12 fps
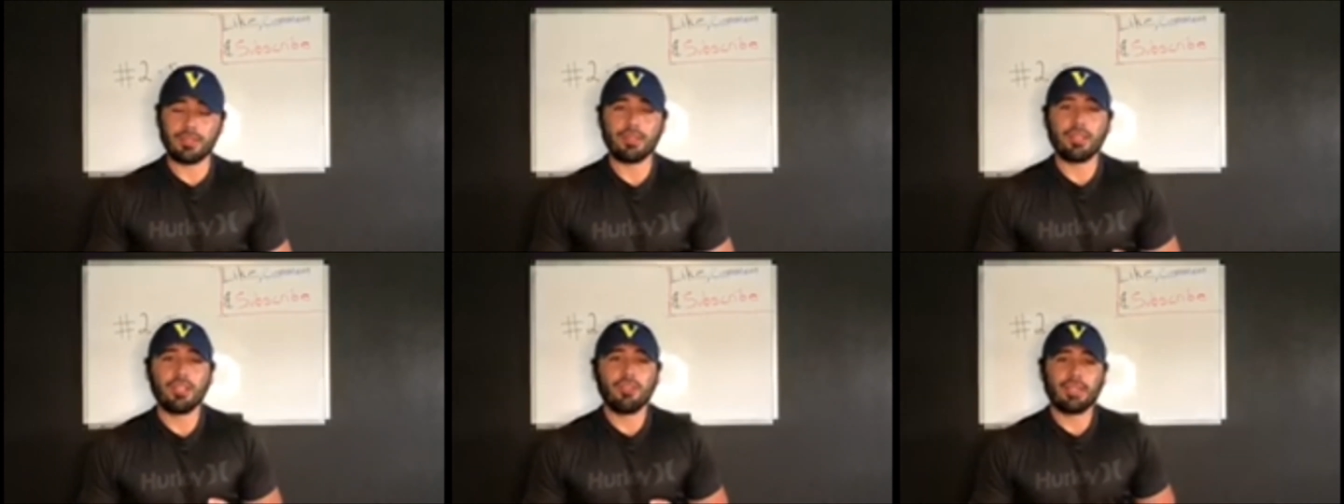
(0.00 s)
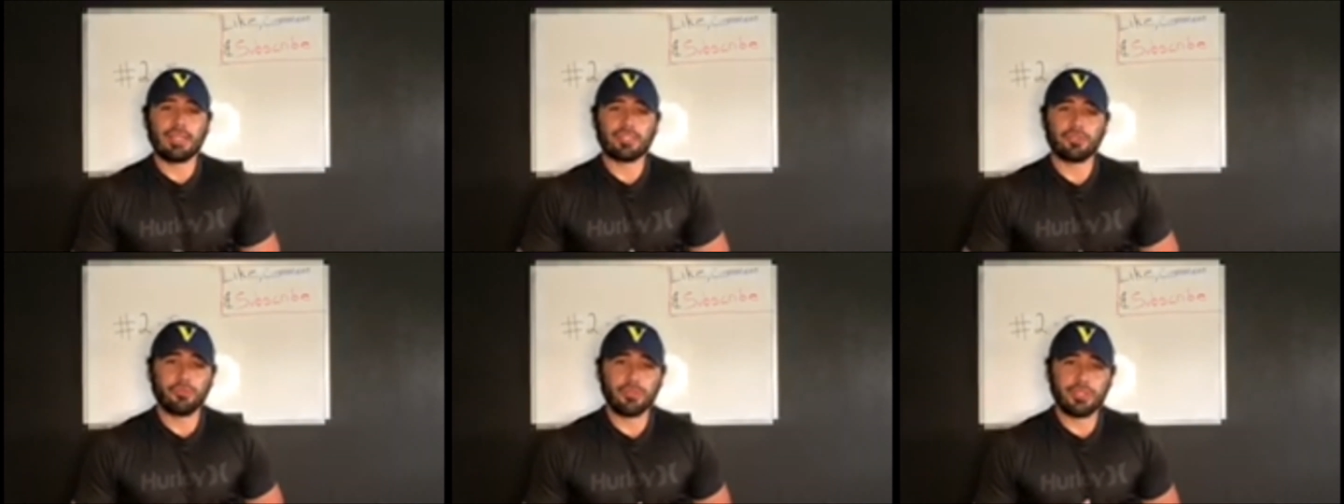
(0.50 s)
financial
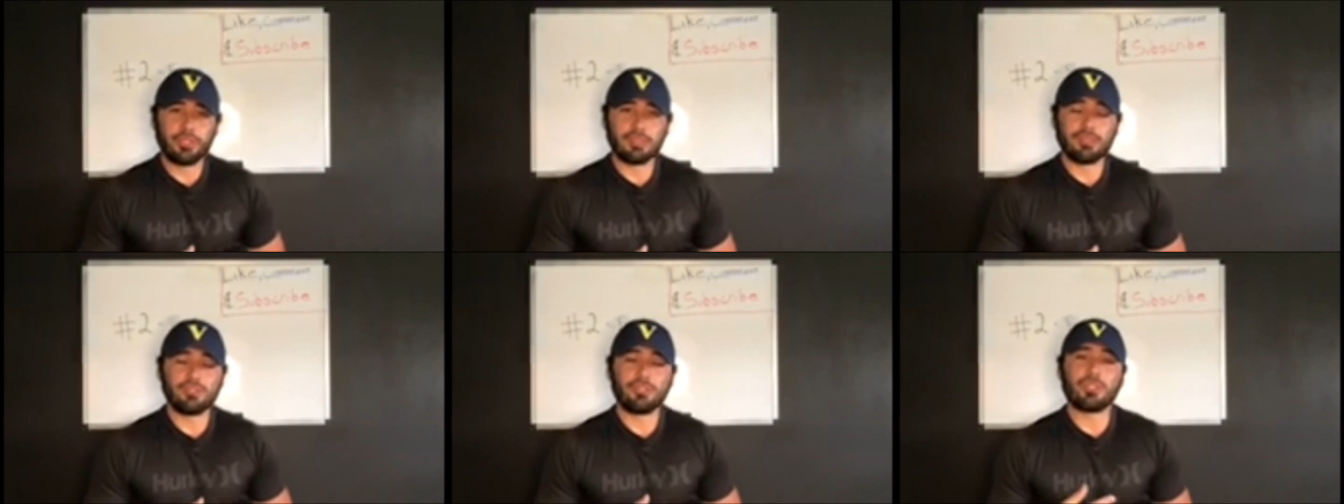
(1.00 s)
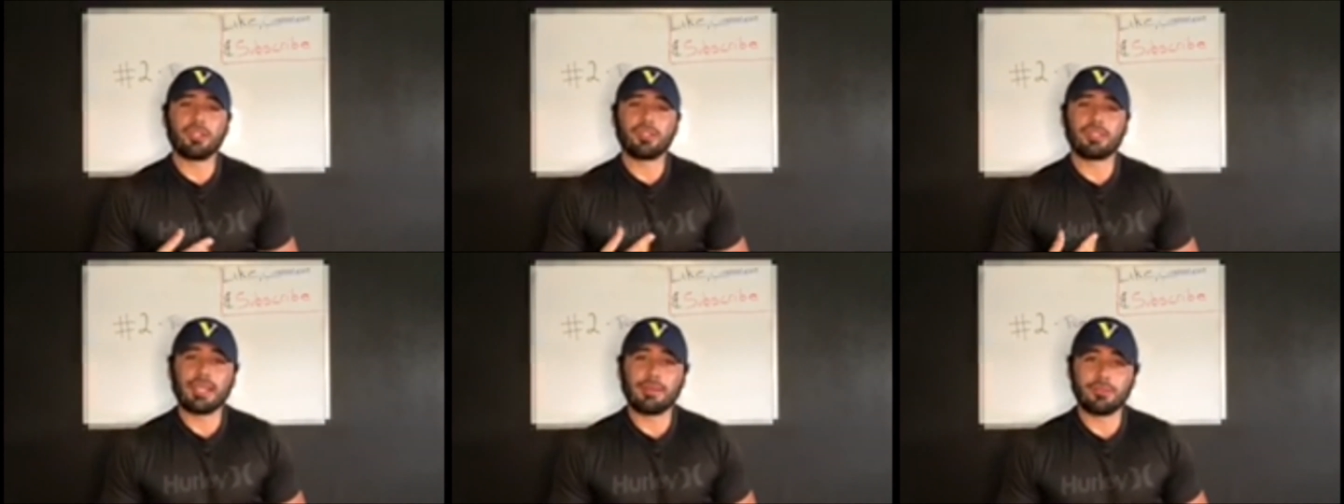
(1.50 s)
freedom gives you a lot of
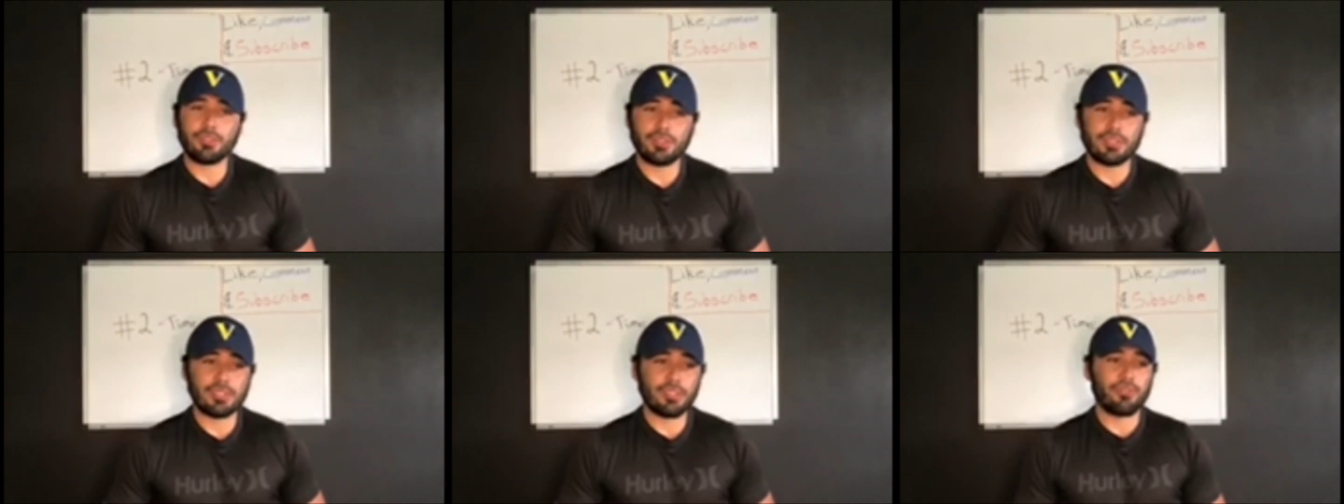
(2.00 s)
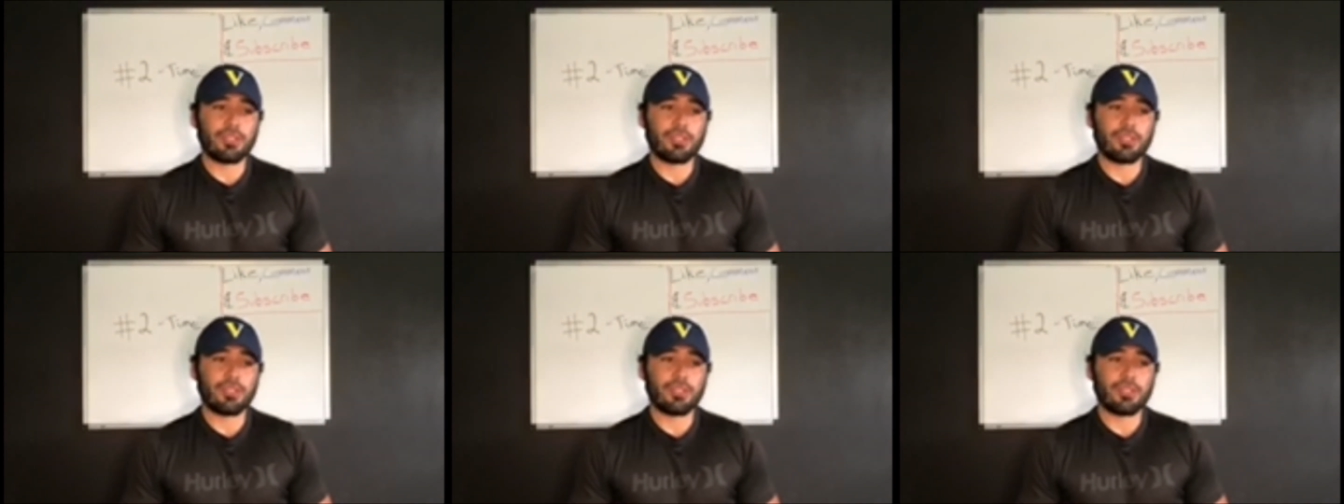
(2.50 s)
time to yourself,